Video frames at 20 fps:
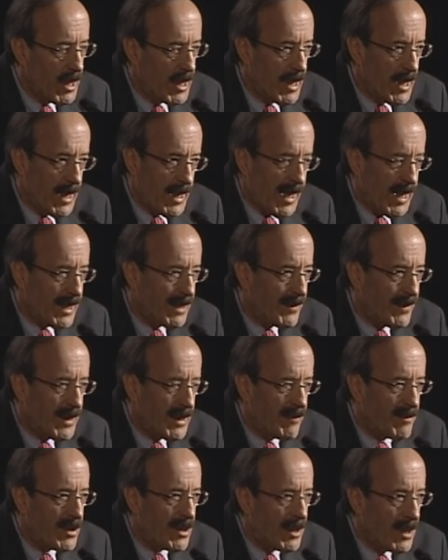And I can think
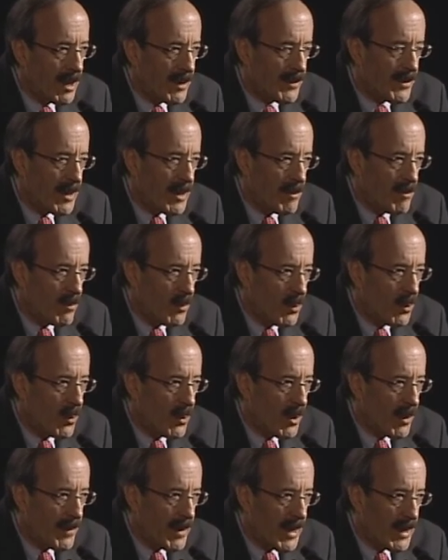of nothing
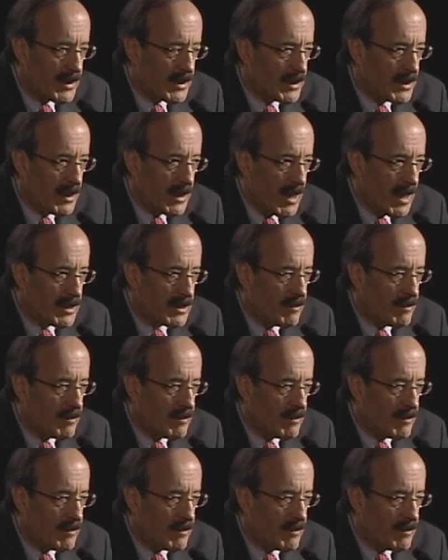more that's as